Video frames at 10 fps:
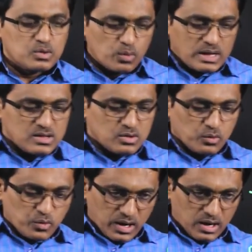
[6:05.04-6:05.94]
Once
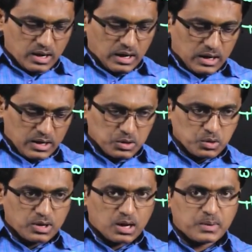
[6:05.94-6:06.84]
we are
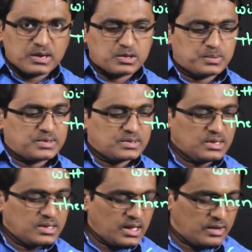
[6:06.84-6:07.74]
into normal
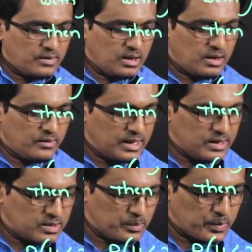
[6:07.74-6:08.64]
distribution, then
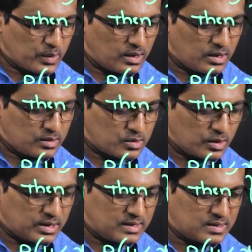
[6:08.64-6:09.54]
very simple.
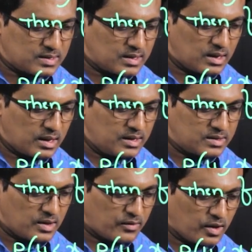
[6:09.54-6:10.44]
So, this
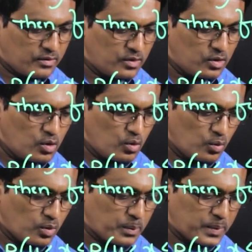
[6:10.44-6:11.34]
is f of
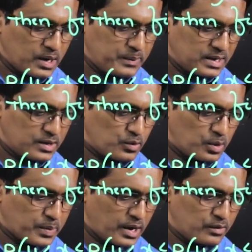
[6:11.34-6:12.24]
upper limit, that is
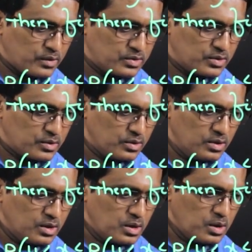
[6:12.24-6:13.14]
1.10
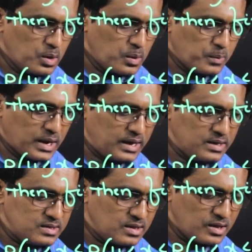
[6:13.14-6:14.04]

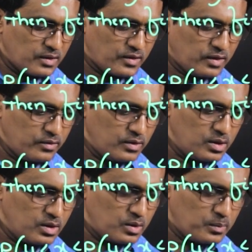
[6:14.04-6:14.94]
minus f of
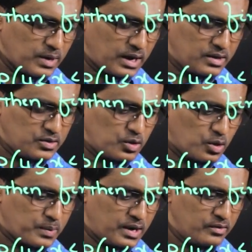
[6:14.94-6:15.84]
minus
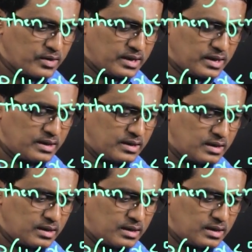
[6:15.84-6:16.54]
0.59.